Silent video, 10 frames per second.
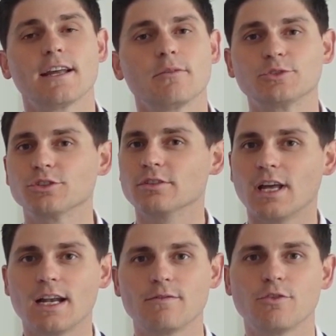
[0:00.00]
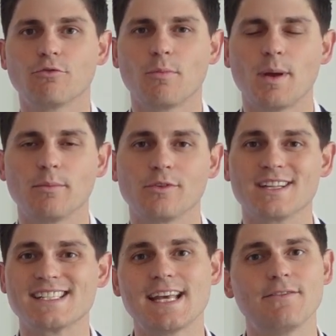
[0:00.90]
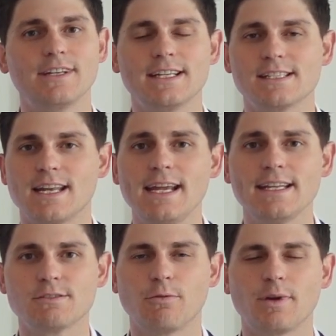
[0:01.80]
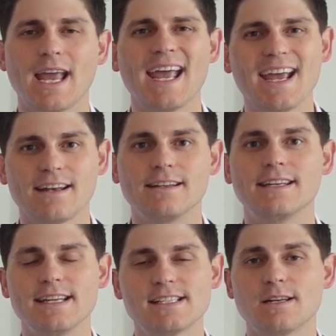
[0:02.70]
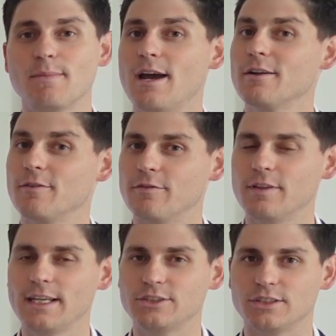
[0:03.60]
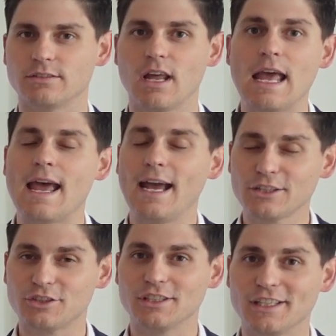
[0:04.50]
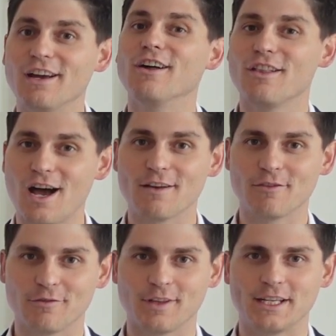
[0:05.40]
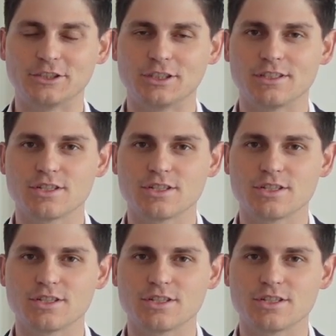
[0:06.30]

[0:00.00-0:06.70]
Now, I'm sure a lot of you remember the 70s and 80s when we had a decent amount of inflation, actually a lot of inflation.